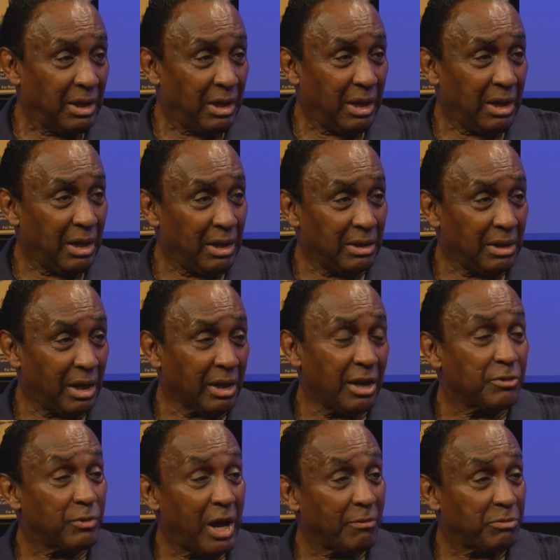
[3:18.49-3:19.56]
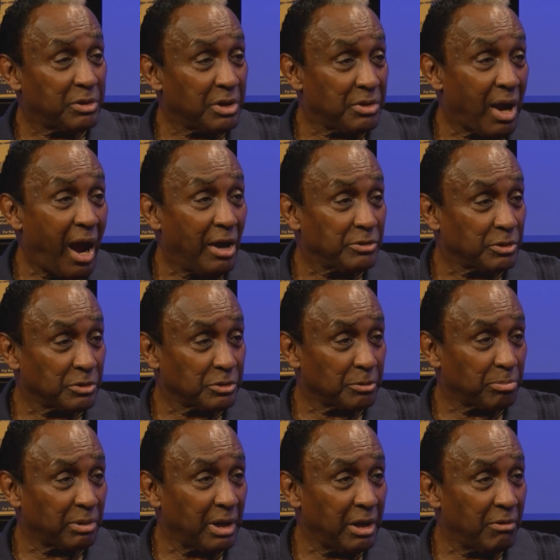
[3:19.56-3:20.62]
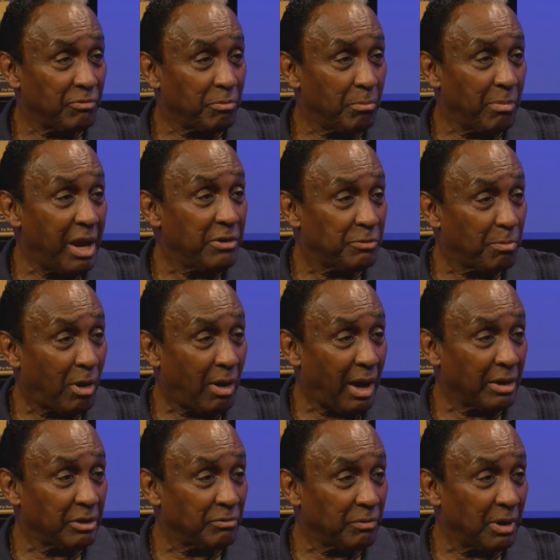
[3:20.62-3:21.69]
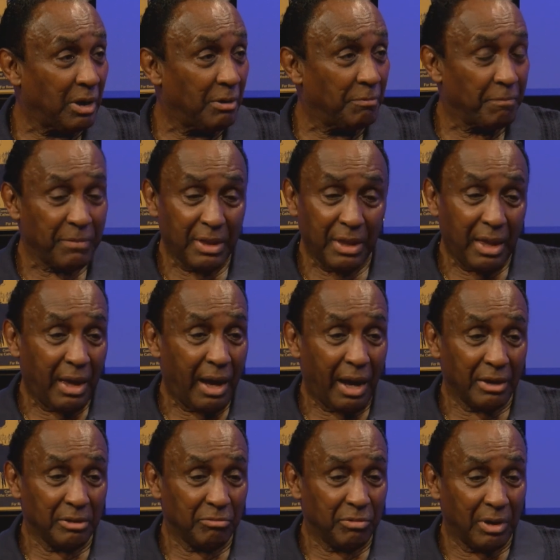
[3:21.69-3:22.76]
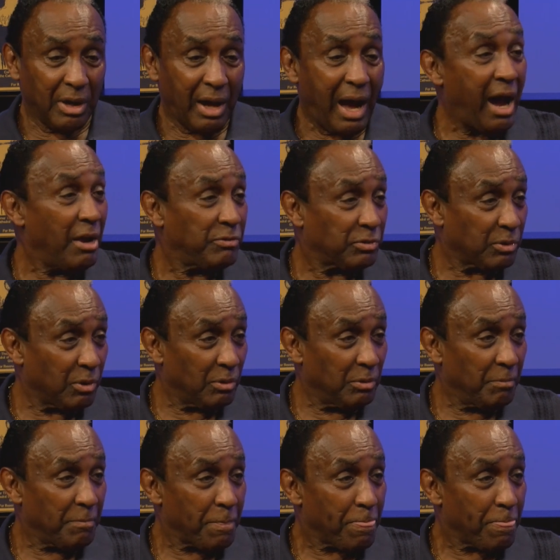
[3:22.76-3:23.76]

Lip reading: And I got drafted to the Dodgers to play baseball out of high school.